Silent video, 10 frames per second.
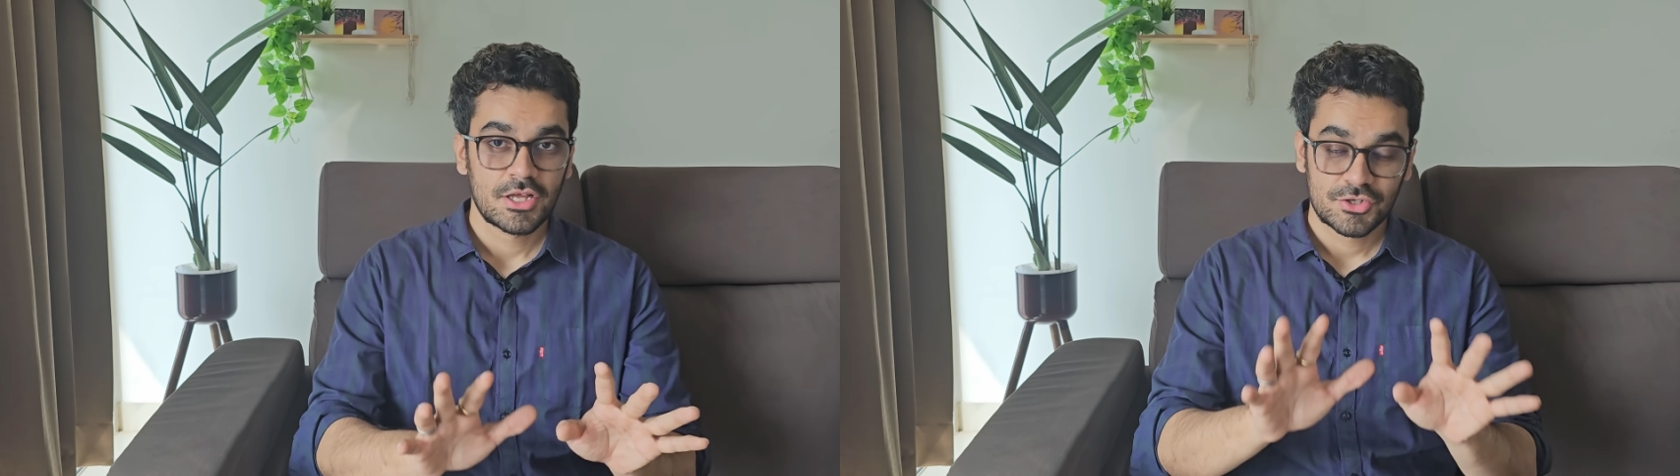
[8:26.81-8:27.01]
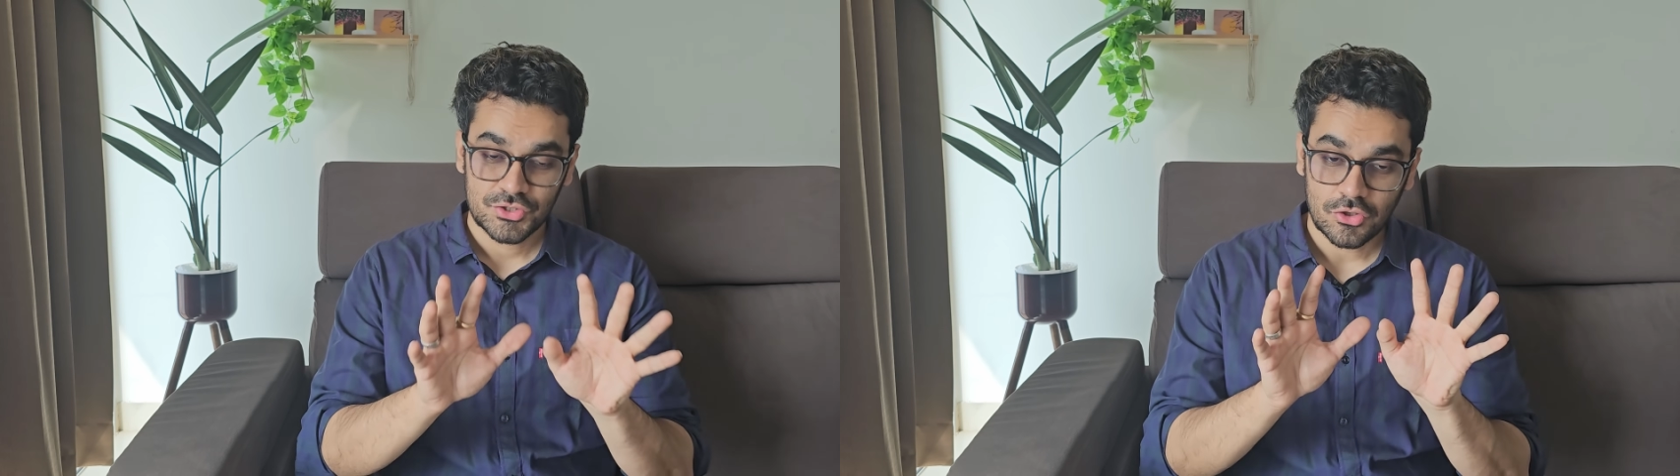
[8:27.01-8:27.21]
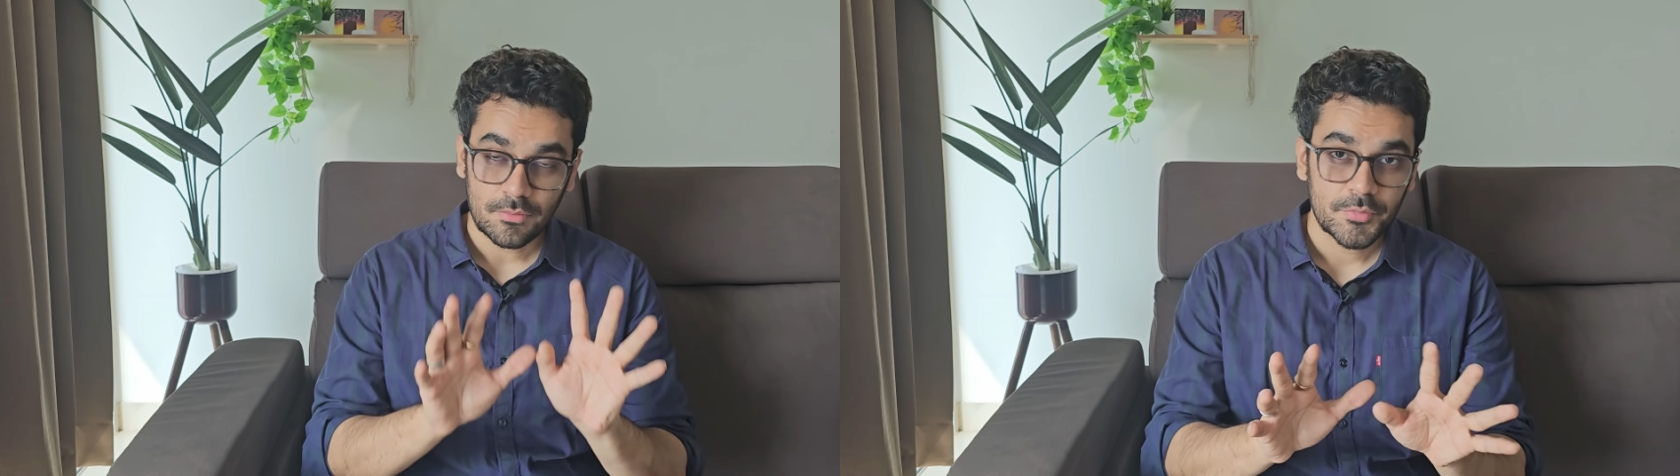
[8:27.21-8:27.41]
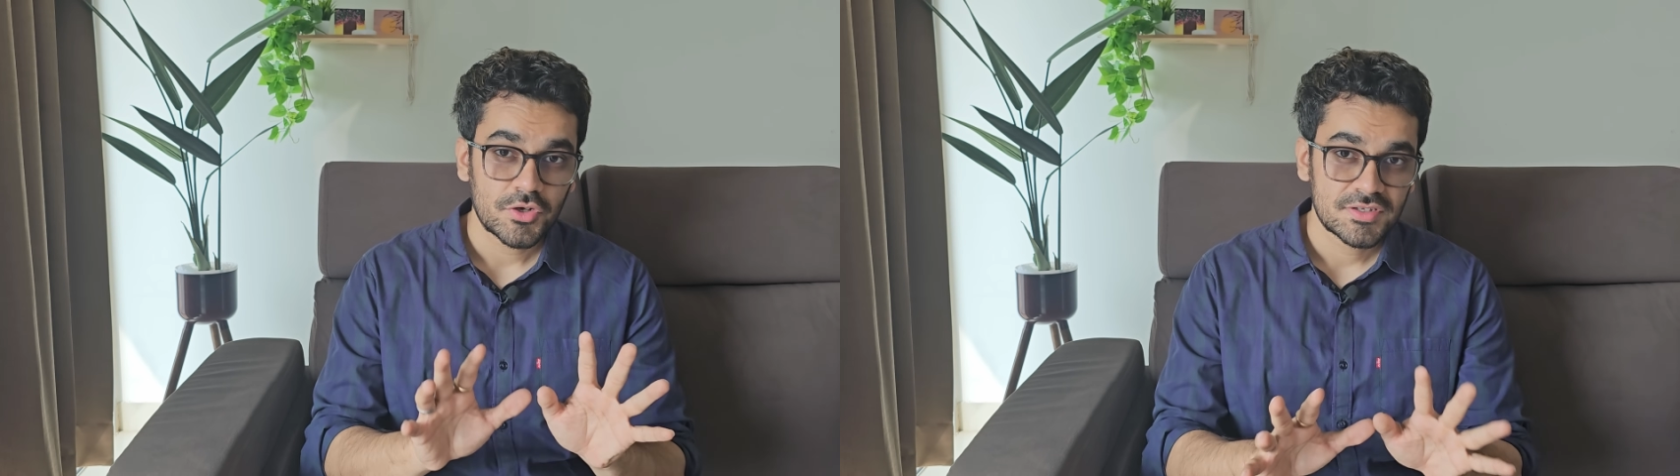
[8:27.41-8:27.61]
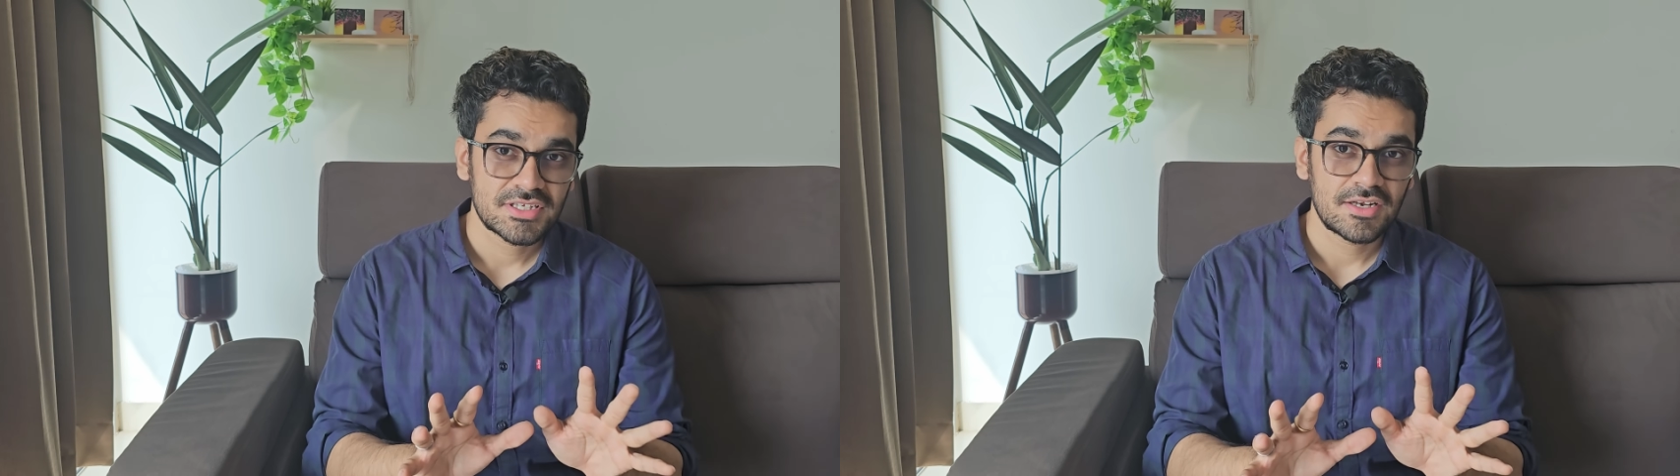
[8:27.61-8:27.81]
stop
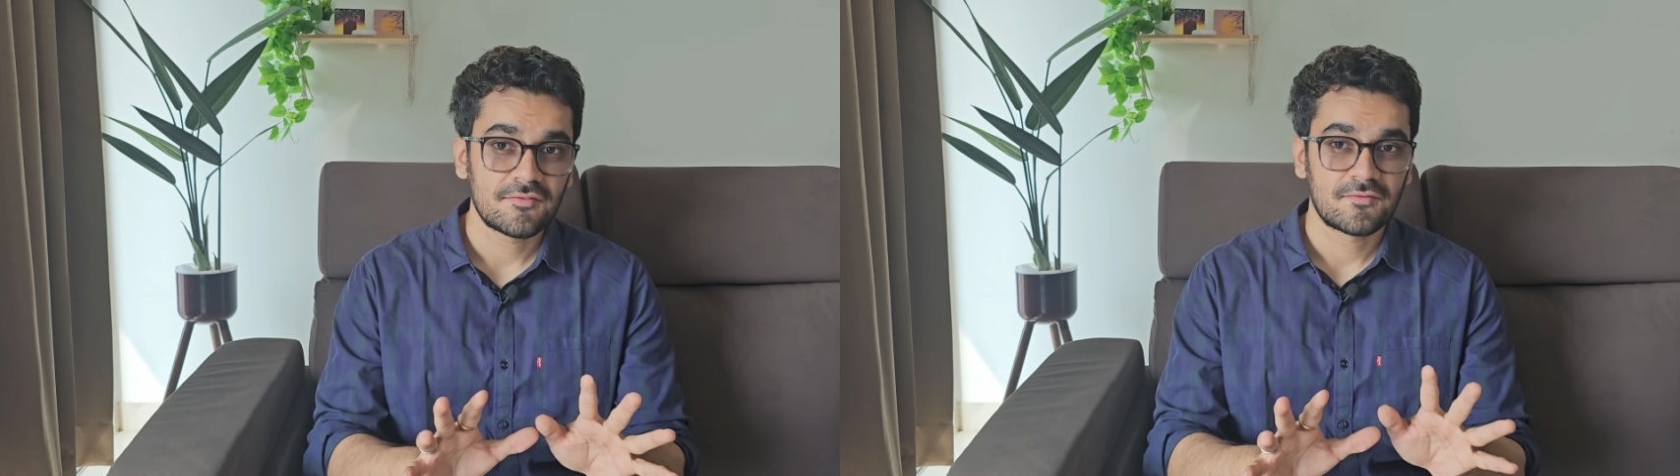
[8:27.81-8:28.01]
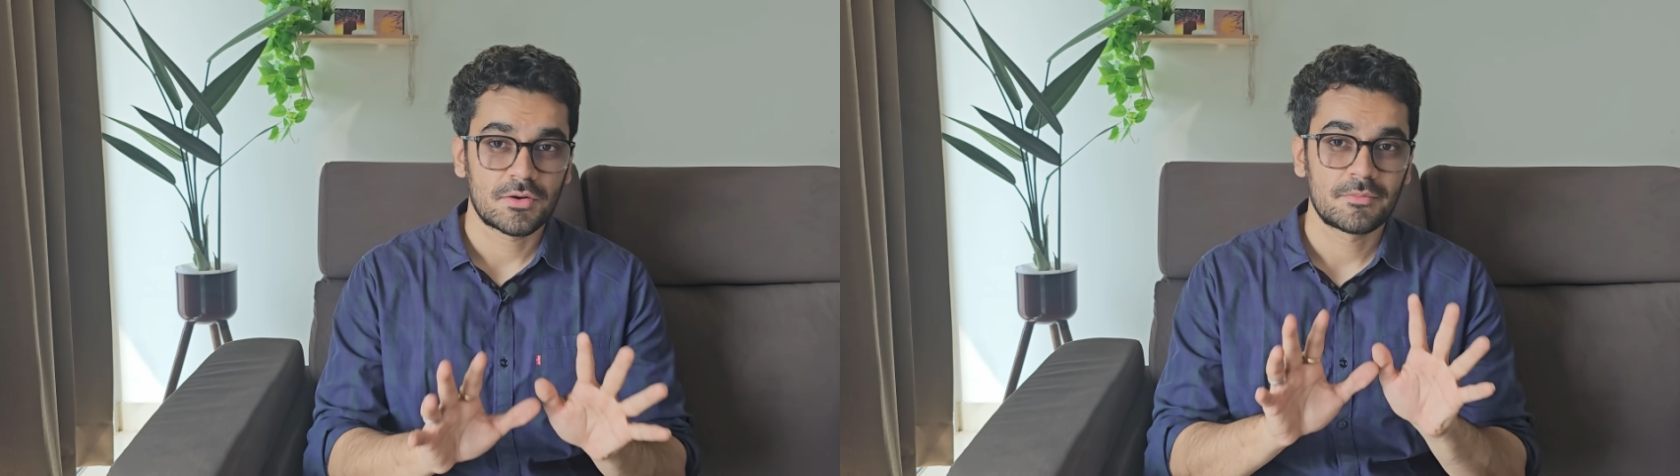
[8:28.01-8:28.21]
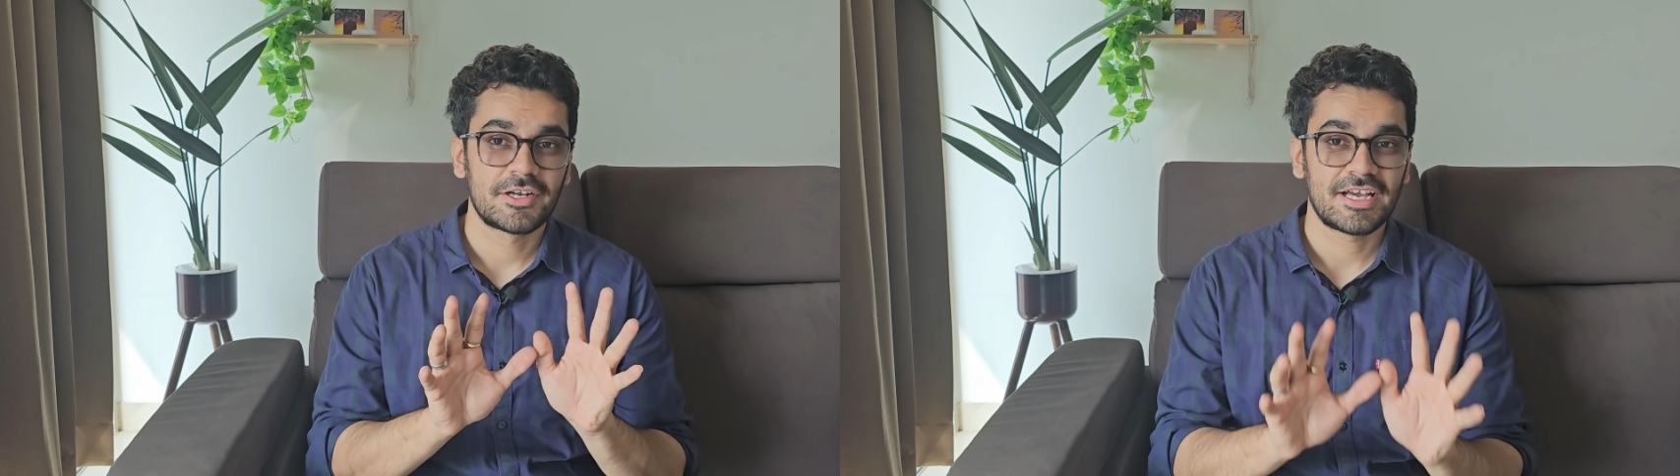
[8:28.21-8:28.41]
yourself from